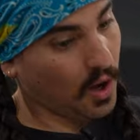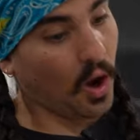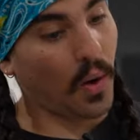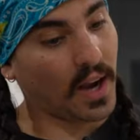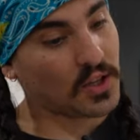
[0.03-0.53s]

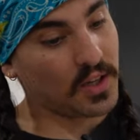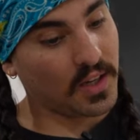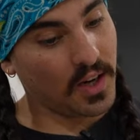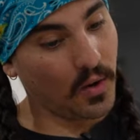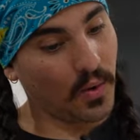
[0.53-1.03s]
Oh,
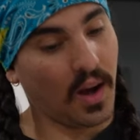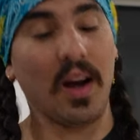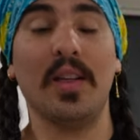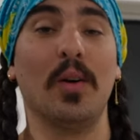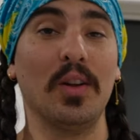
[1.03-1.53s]
actually, no,
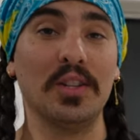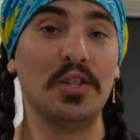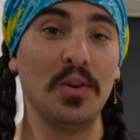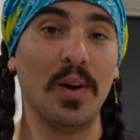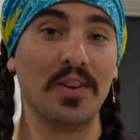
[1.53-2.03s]
there were only
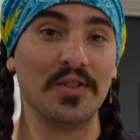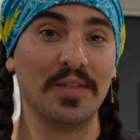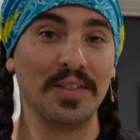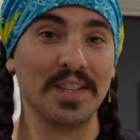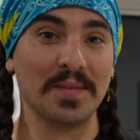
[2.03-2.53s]
200
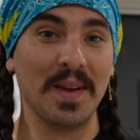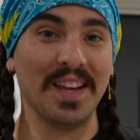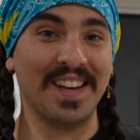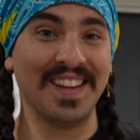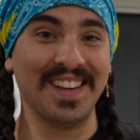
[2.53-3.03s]
of these made.